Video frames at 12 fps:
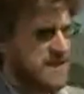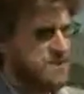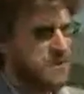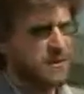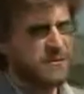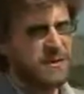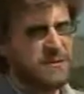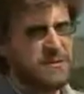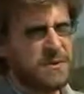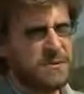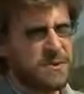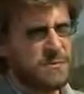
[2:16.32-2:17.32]
as one of the
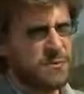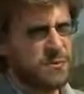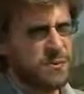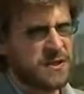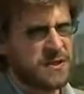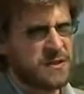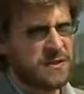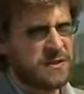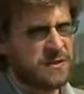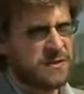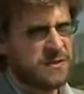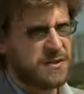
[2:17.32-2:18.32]
most pro-Western
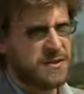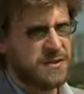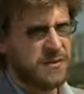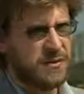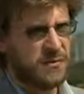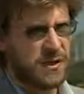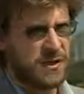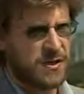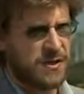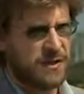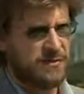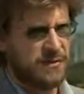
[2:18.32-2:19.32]
leaders uh,
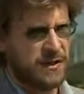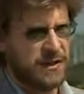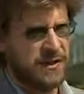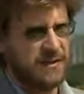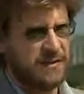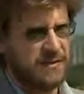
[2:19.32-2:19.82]
Russia ever had.